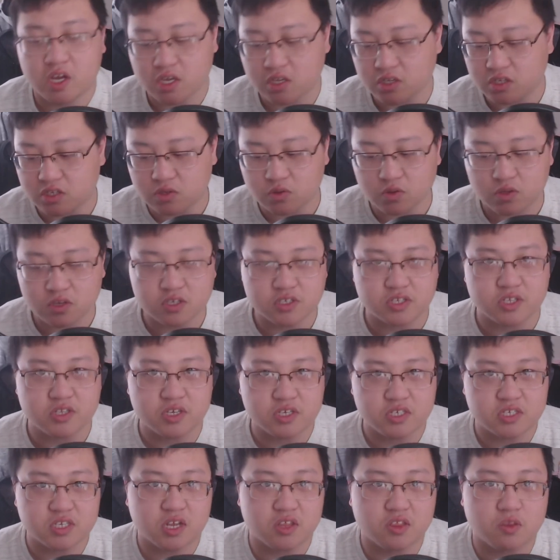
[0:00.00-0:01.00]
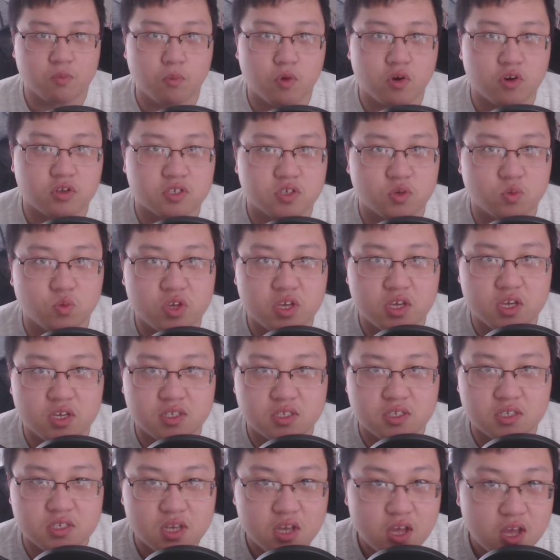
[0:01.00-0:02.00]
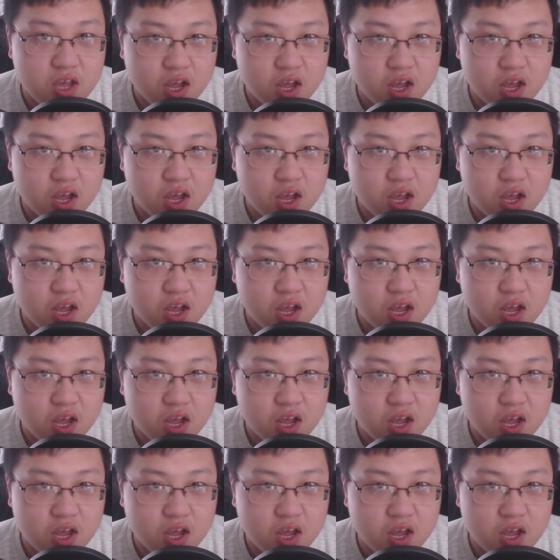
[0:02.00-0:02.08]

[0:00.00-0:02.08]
can do it because the things that in the mornings on weekends,